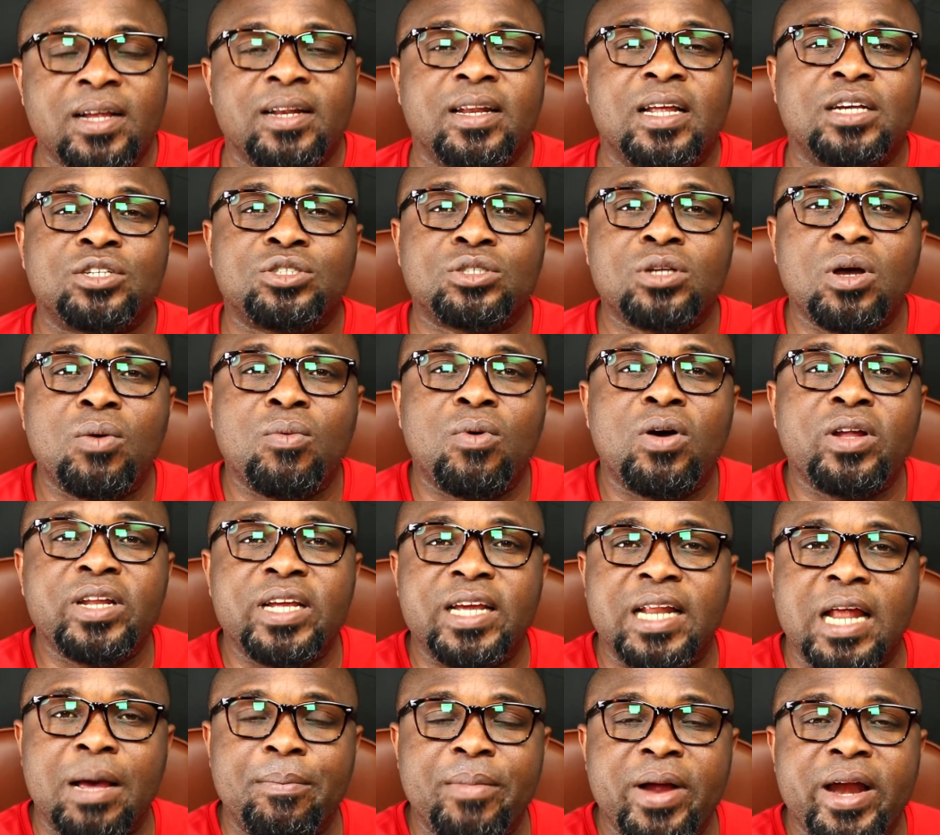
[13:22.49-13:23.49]
that someone
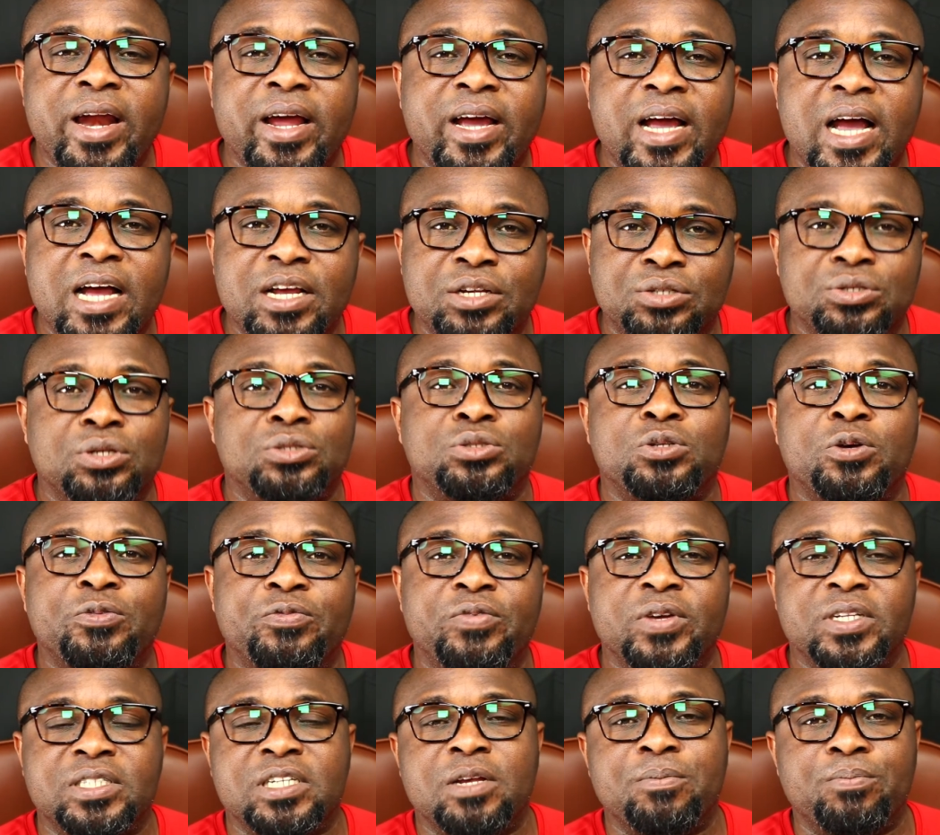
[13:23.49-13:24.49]
in America is also
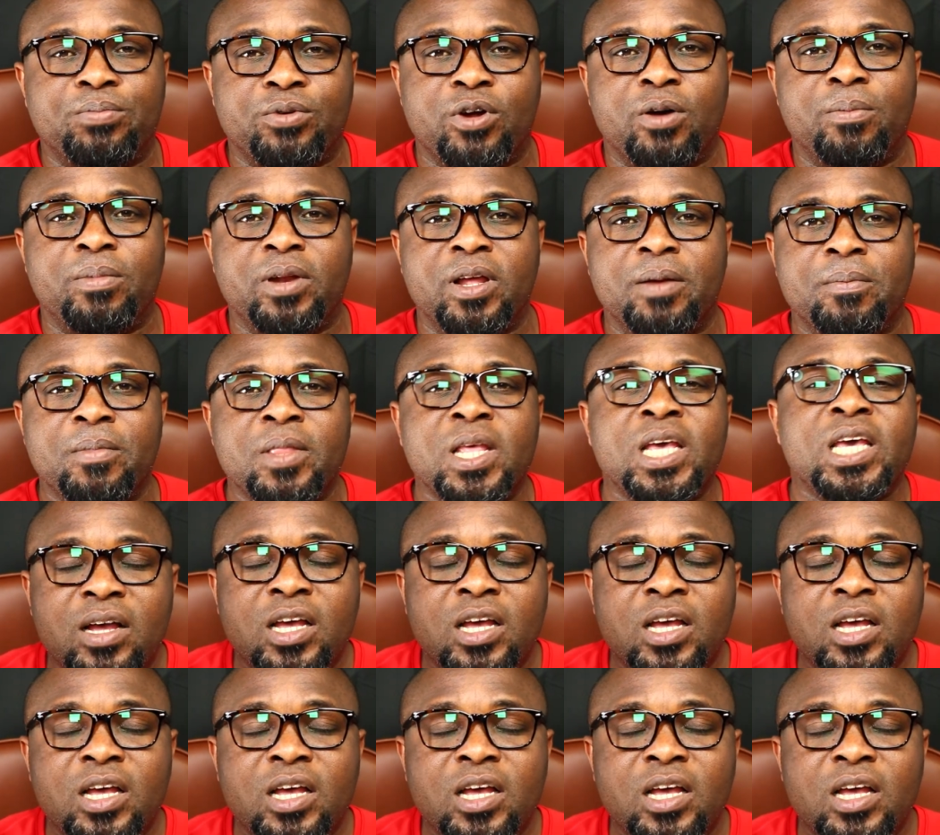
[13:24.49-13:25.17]
facing problems.